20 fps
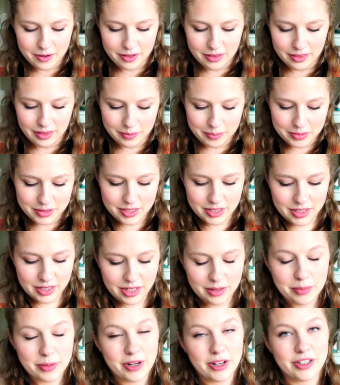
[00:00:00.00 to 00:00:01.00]
lipstick I
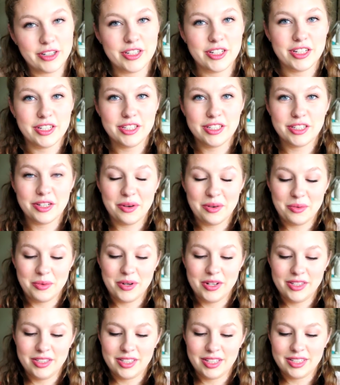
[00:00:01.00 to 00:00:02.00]
purchased
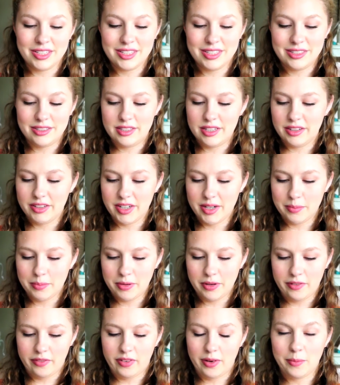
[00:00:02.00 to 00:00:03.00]
was Syrup
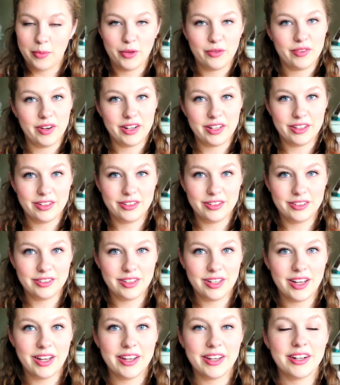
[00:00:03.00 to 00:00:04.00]
from the regular
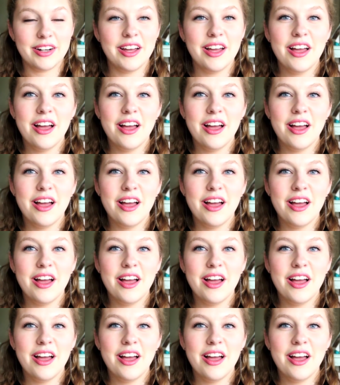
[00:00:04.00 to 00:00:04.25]
line.